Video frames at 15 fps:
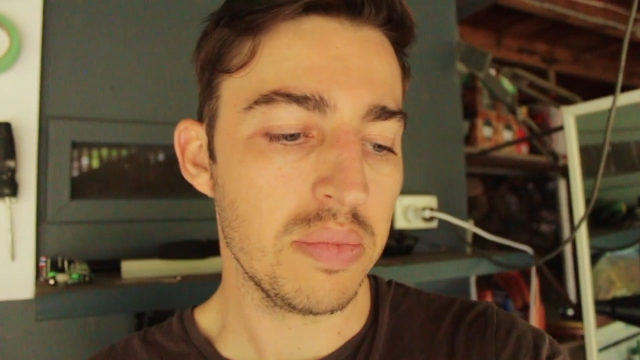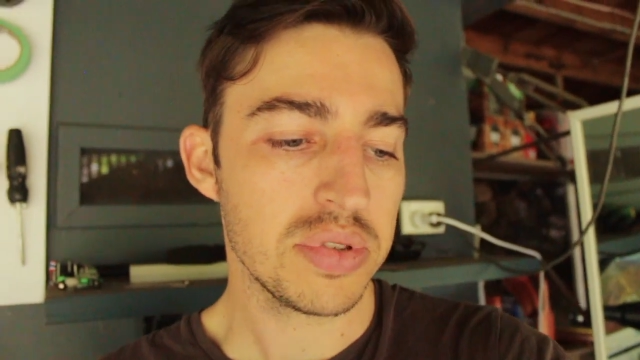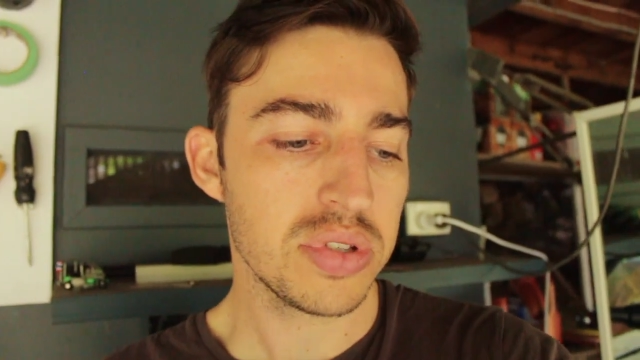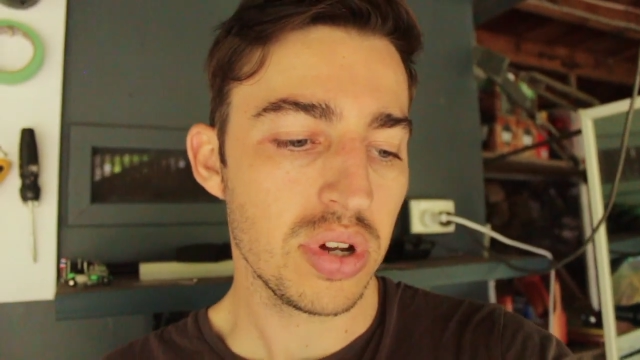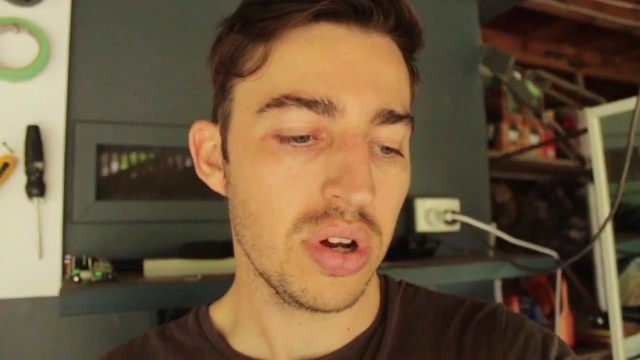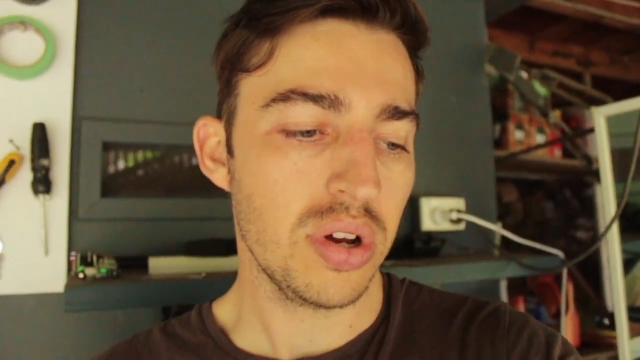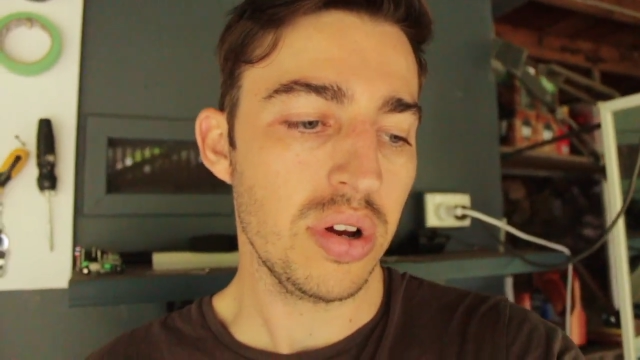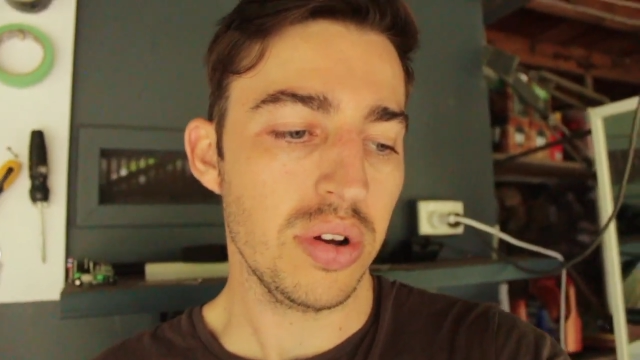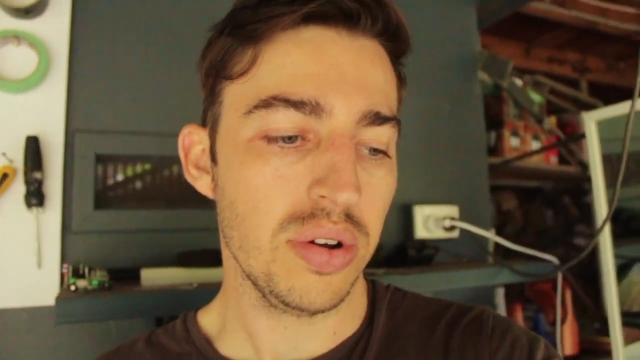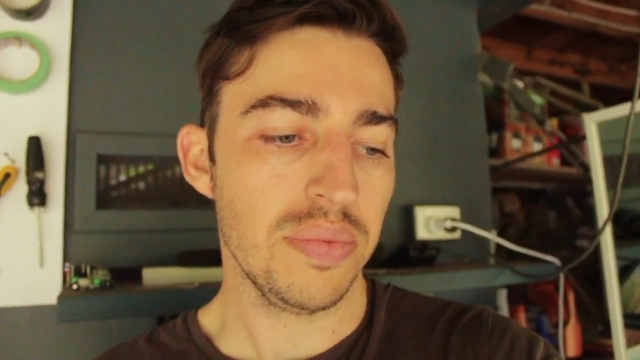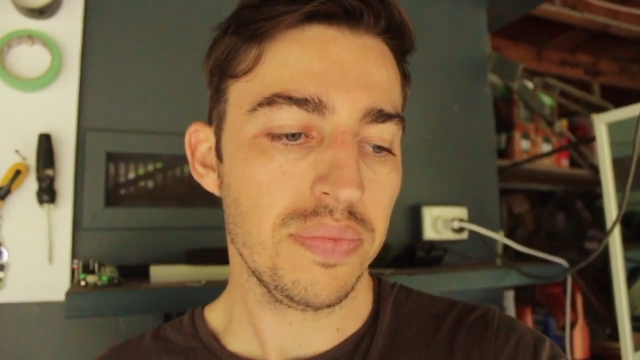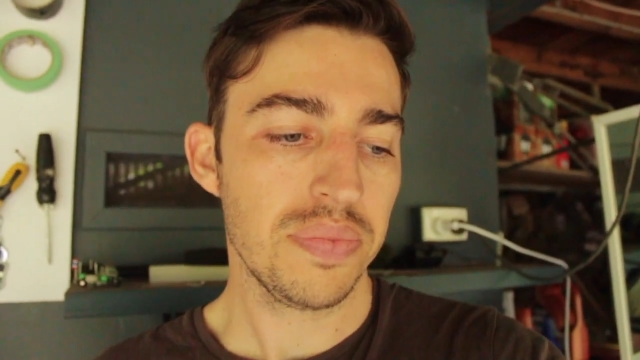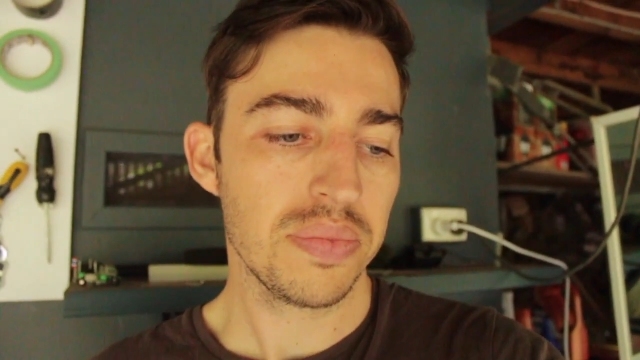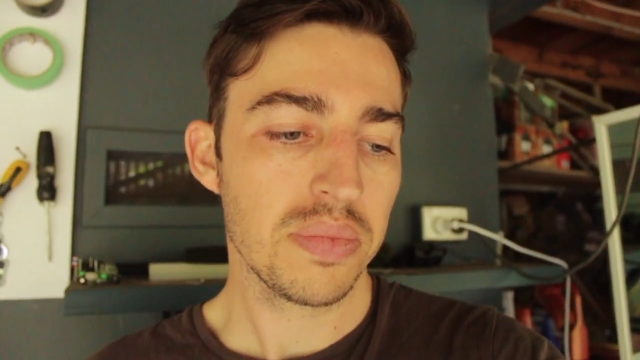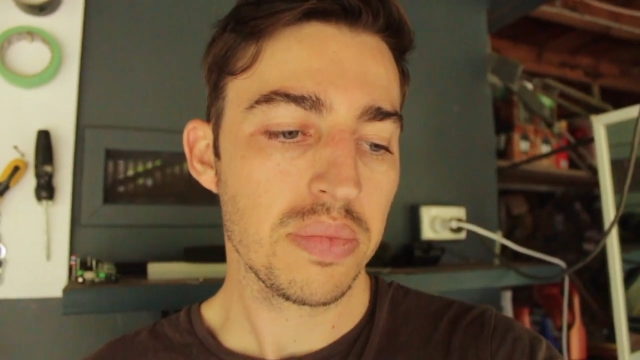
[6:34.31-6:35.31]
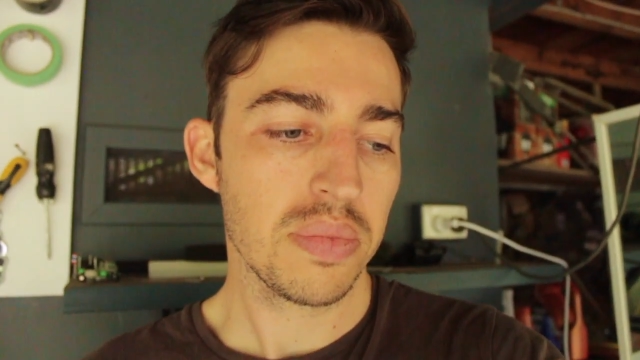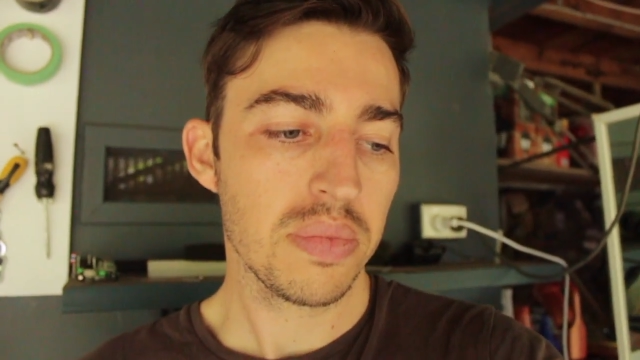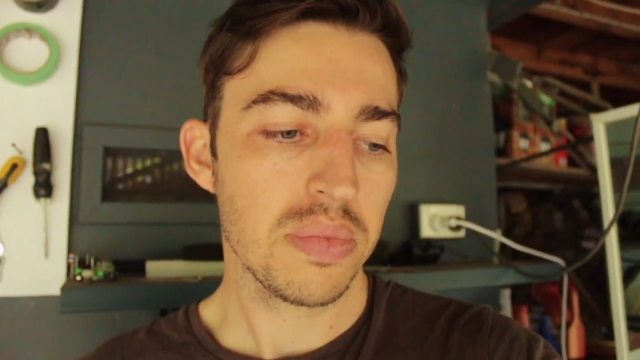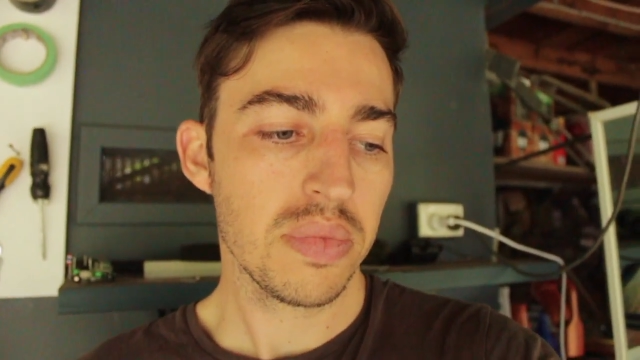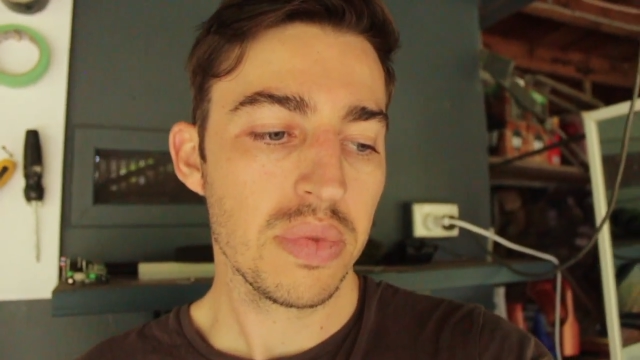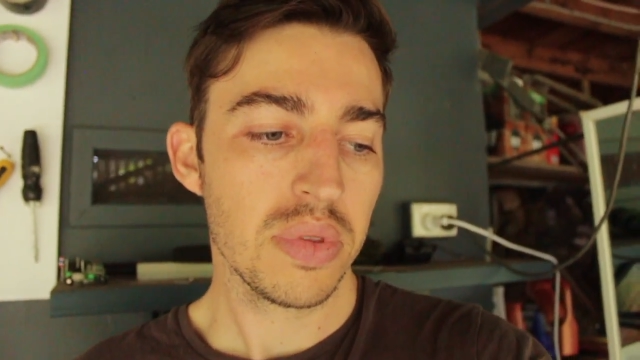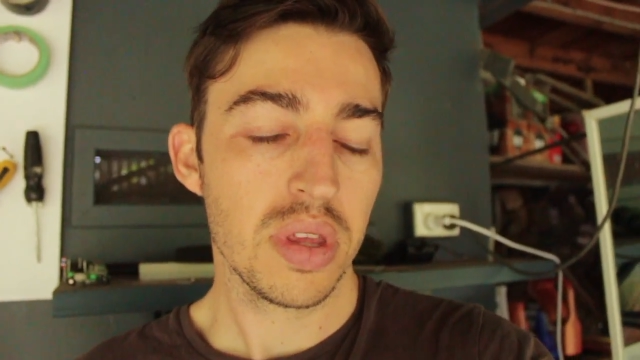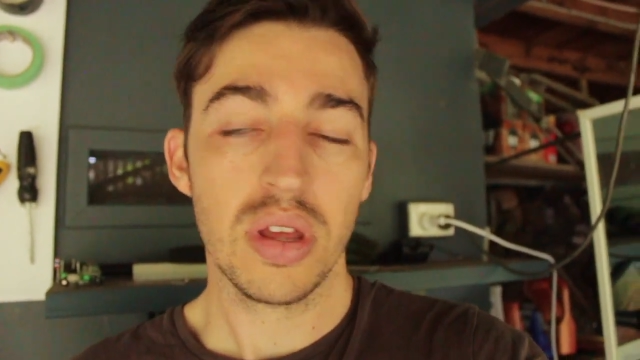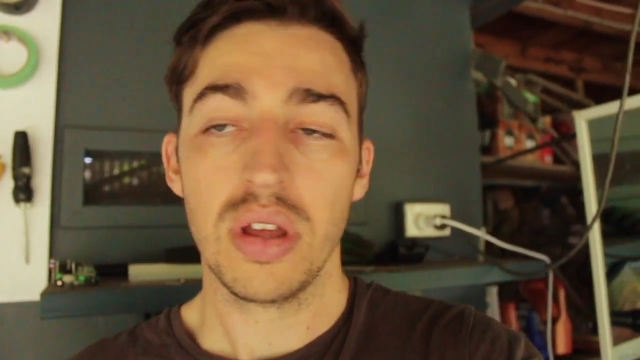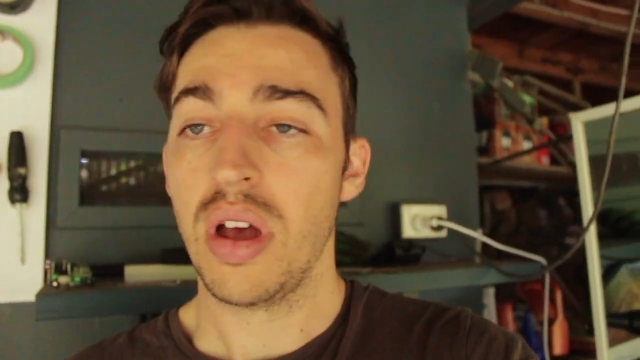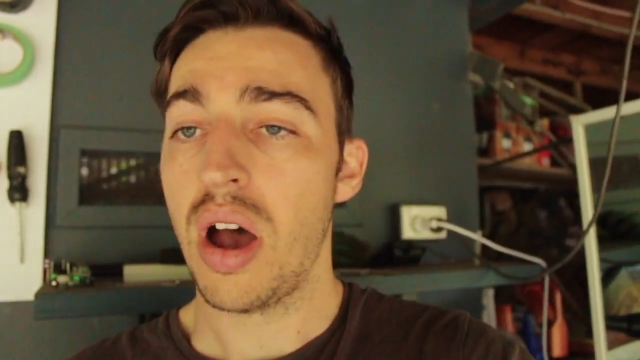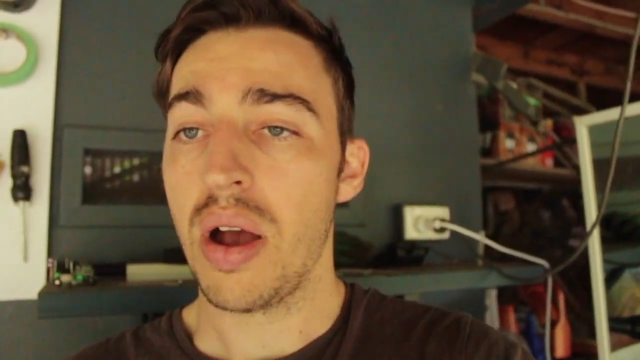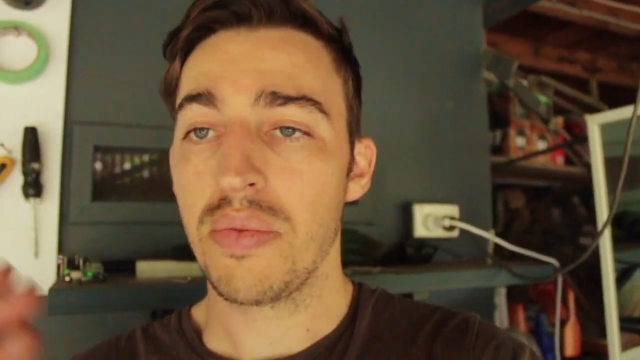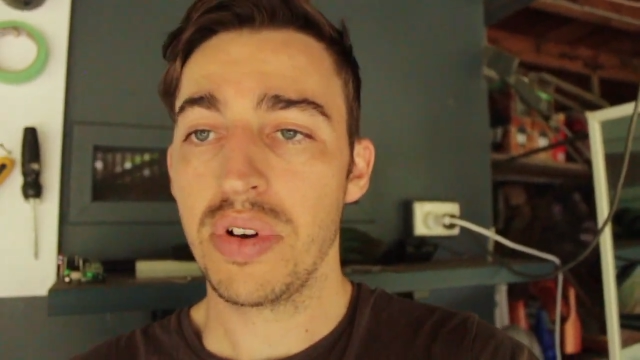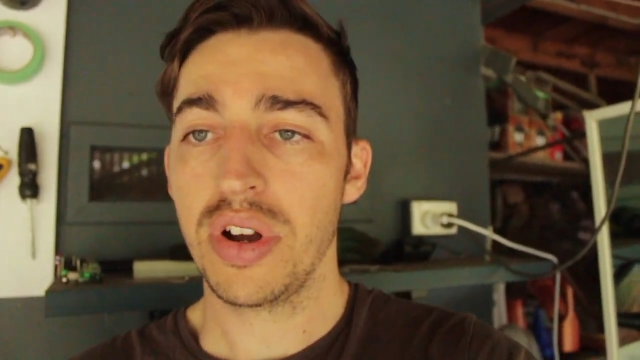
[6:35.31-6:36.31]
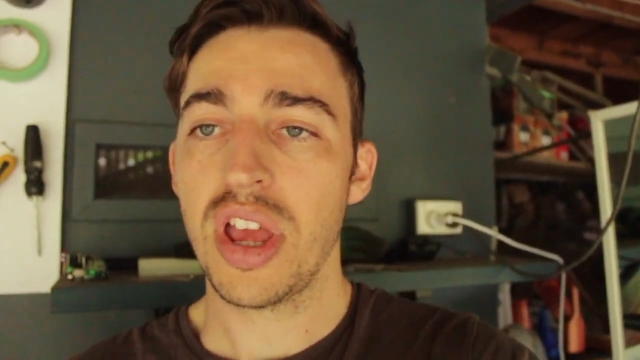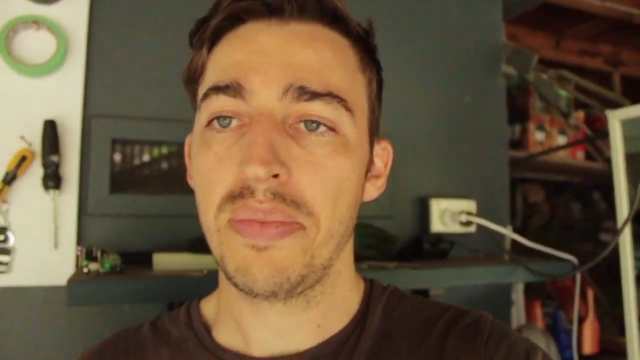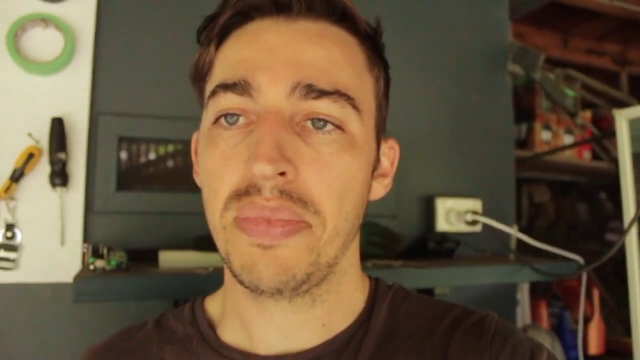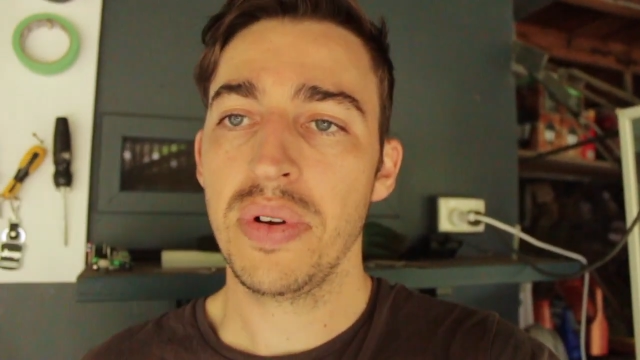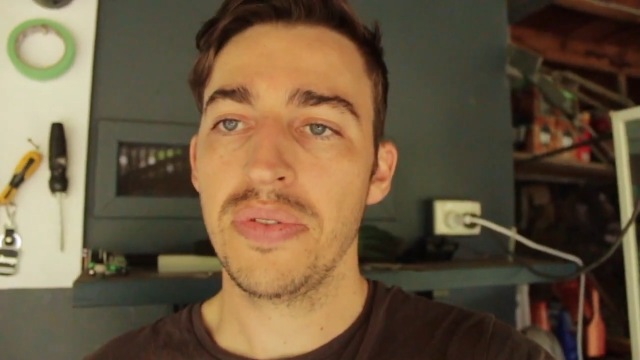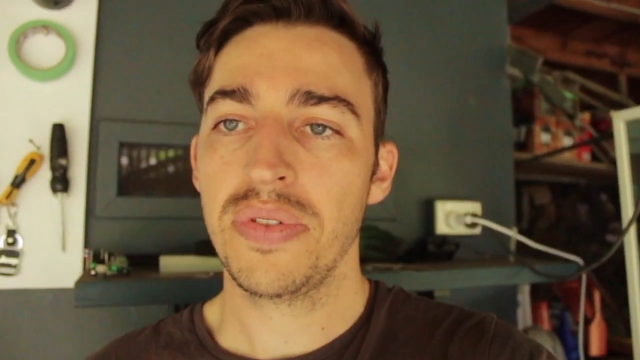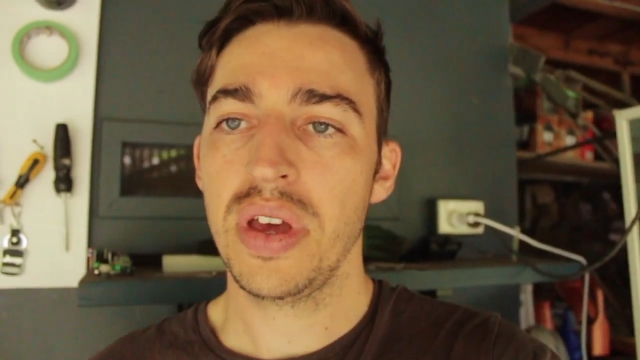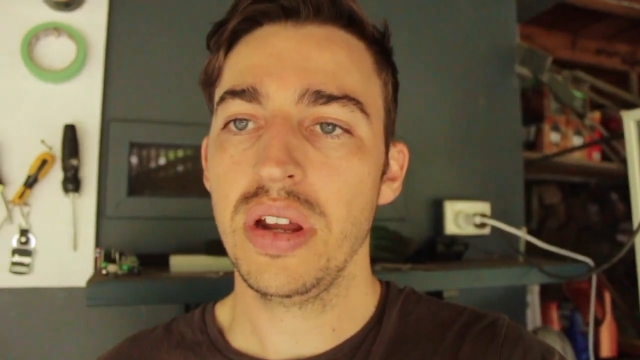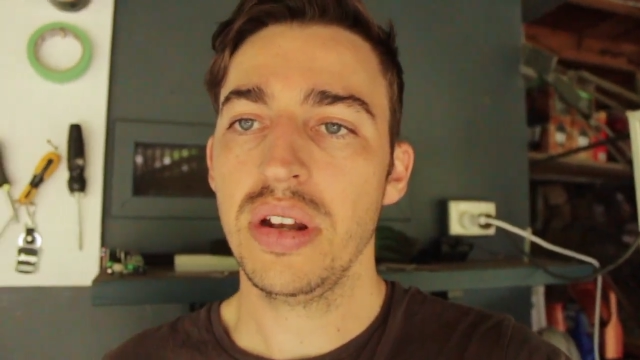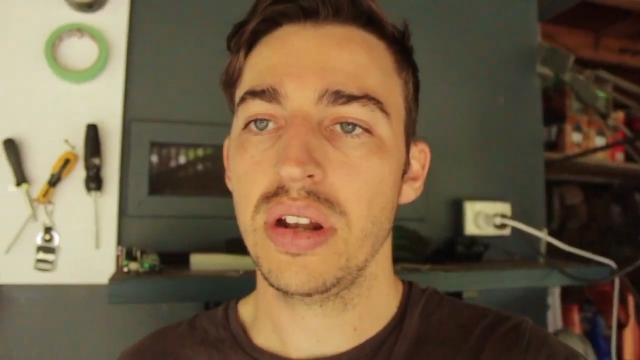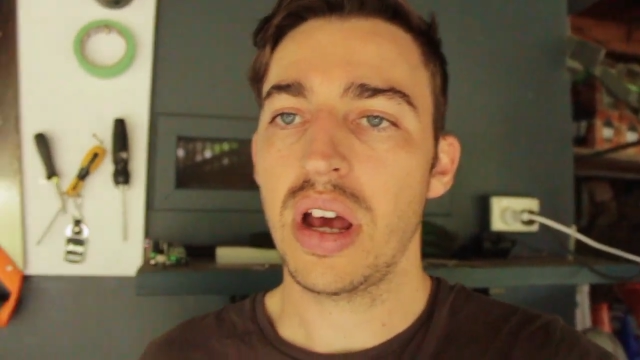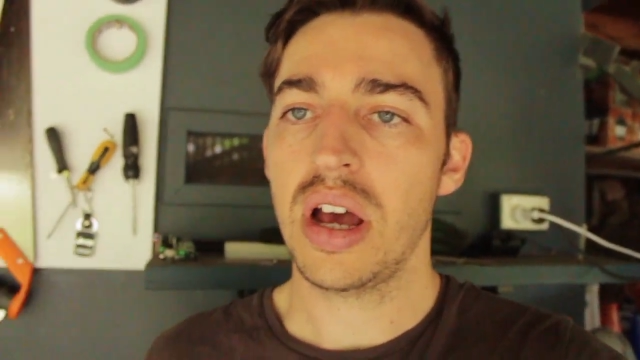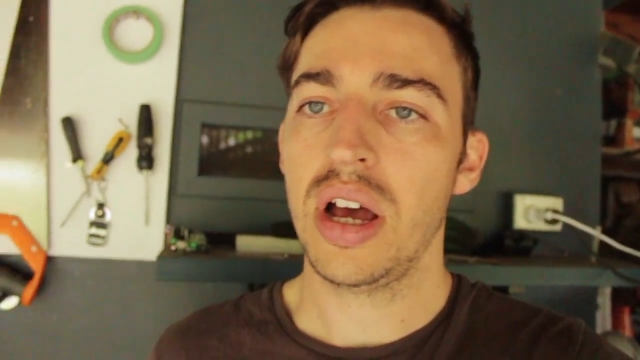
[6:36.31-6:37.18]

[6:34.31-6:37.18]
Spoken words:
So I'm really happy with that.